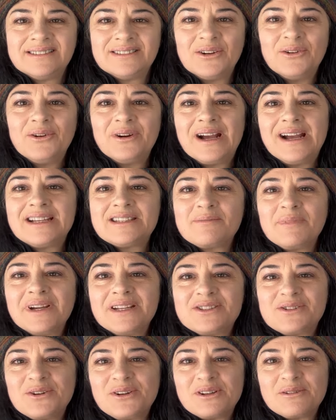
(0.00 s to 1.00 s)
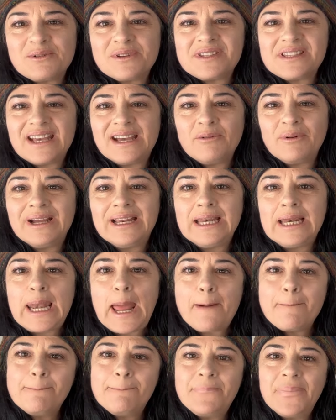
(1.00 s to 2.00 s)
Or as my daughter would say, When
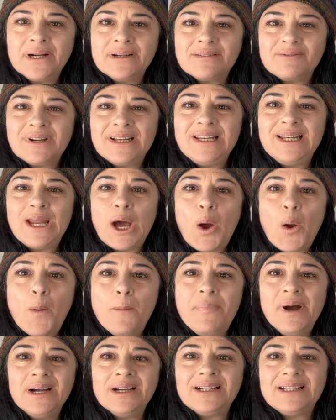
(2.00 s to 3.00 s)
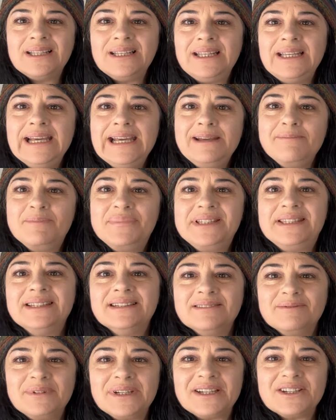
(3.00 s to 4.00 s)
Love, When Lobe Leaves,
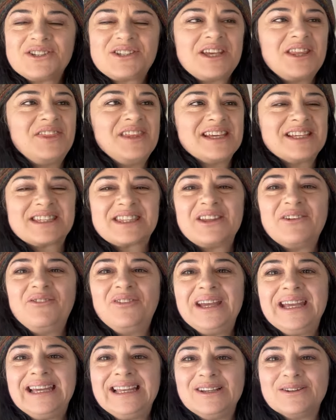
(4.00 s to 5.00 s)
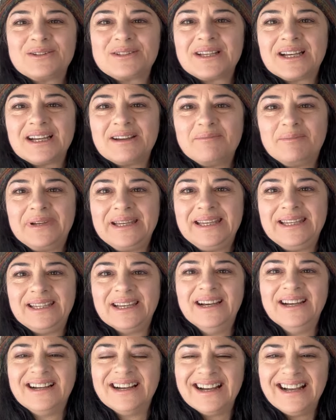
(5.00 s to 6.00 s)
because she thinks the V looks like a bee.